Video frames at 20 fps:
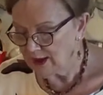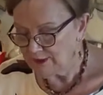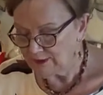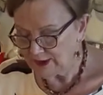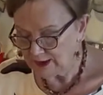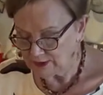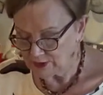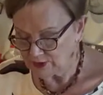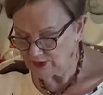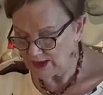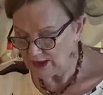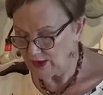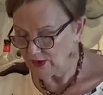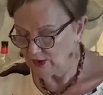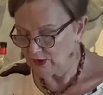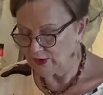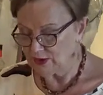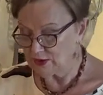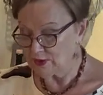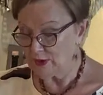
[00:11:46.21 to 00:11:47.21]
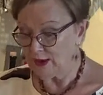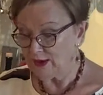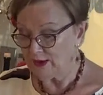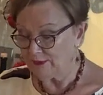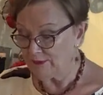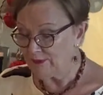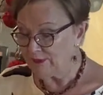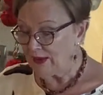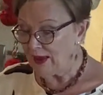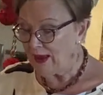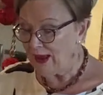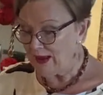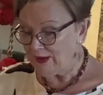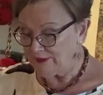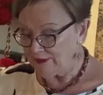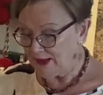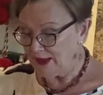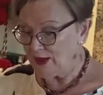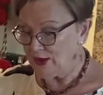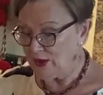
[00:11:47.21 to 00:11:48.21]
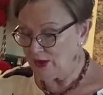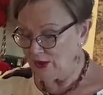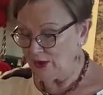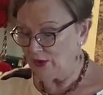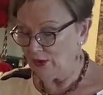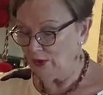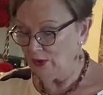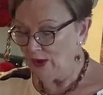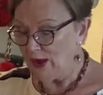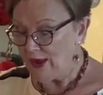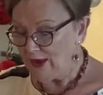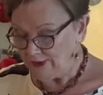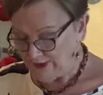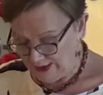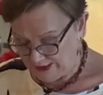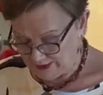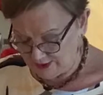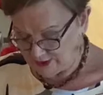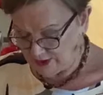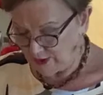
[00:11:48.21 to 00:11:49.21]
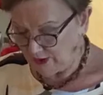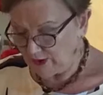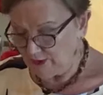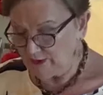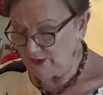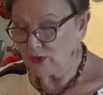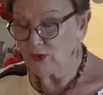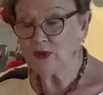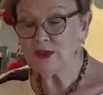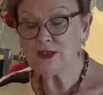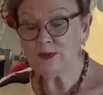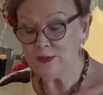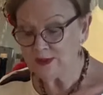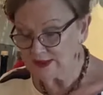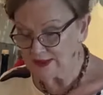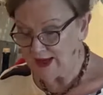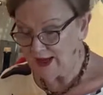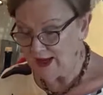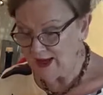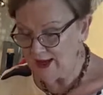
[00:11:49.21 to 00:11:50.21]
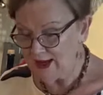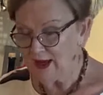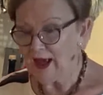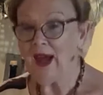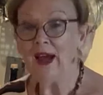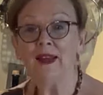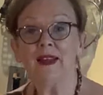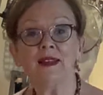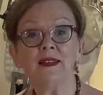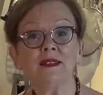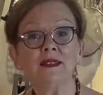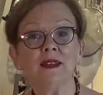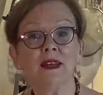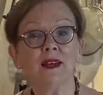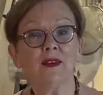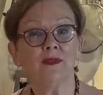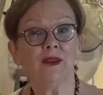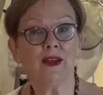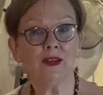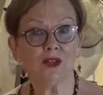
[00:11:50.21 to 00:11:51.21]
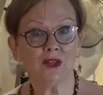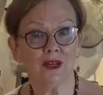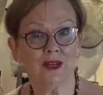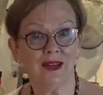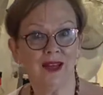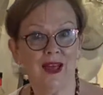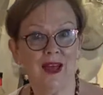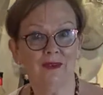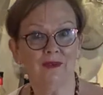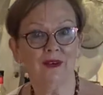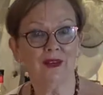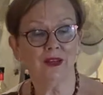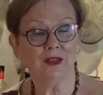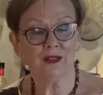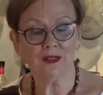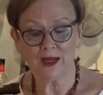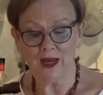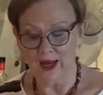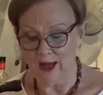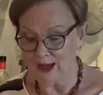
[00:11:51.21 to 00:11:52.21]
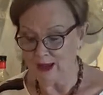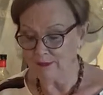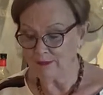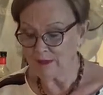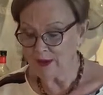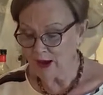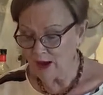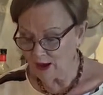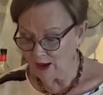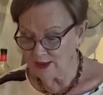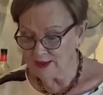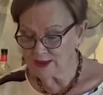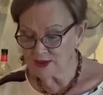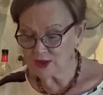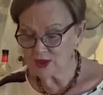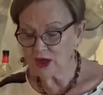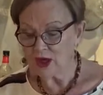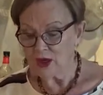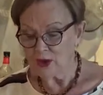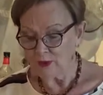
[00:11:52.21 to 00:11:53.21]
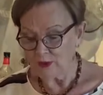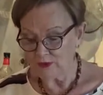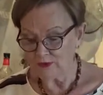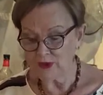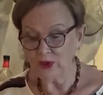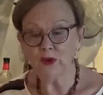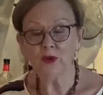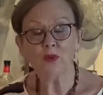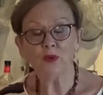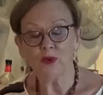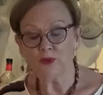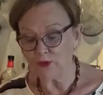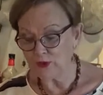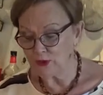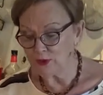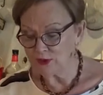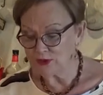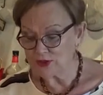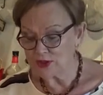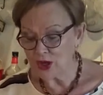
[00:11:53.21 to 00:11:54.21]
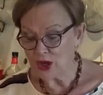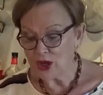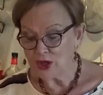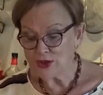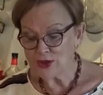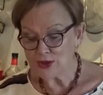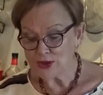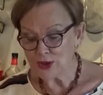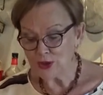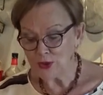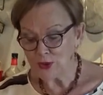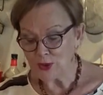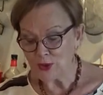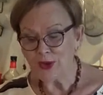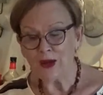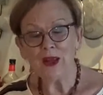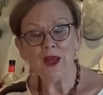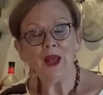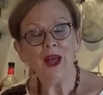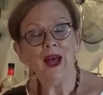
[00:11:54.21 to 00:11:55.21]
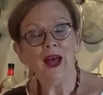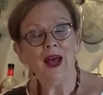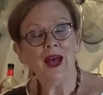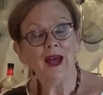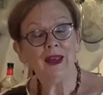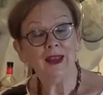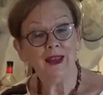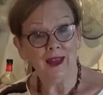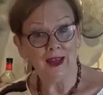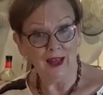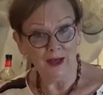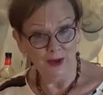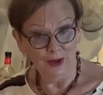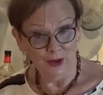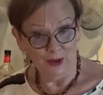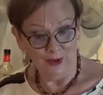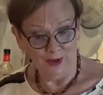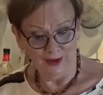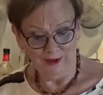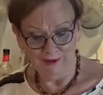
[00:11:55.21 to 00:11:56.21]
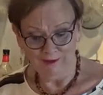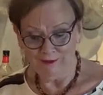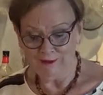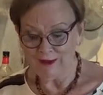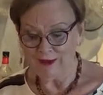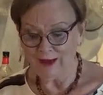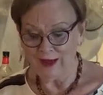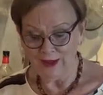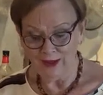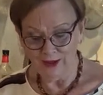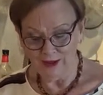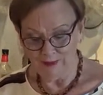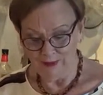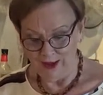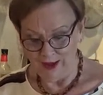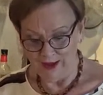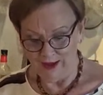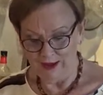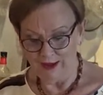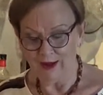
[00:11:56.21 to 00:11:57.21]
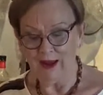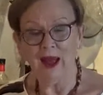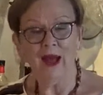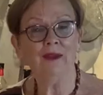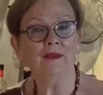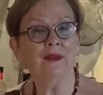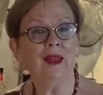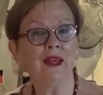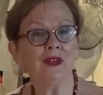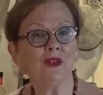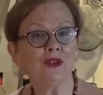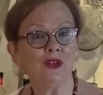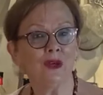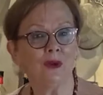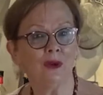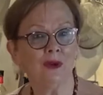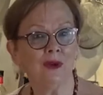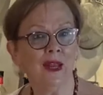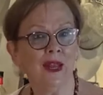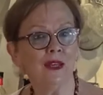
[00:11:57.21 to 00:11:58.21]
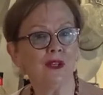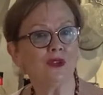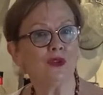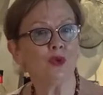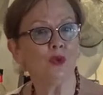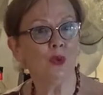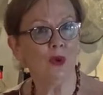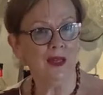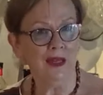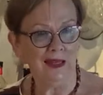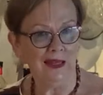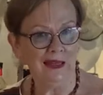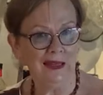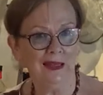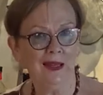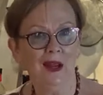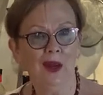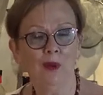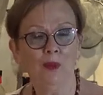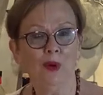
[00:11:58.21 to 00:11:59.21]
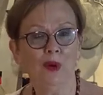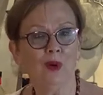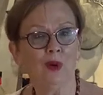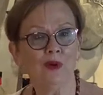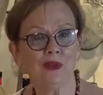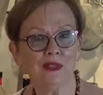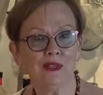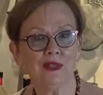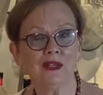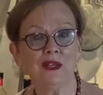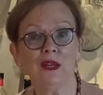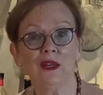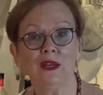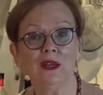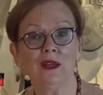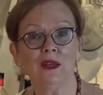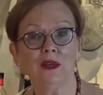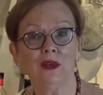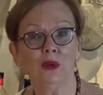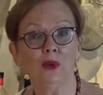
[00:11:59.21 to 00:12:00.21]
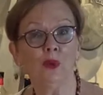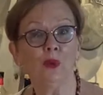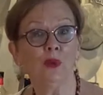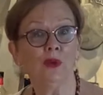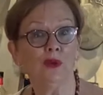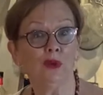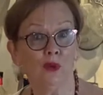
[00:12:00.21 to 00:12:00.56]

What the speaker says: that's really good as well. And there you go, that is our lovely Christmas cake, and instead of actually having it iced, we've done it with fruits. So get going, get it making, and next week we're going to see you with the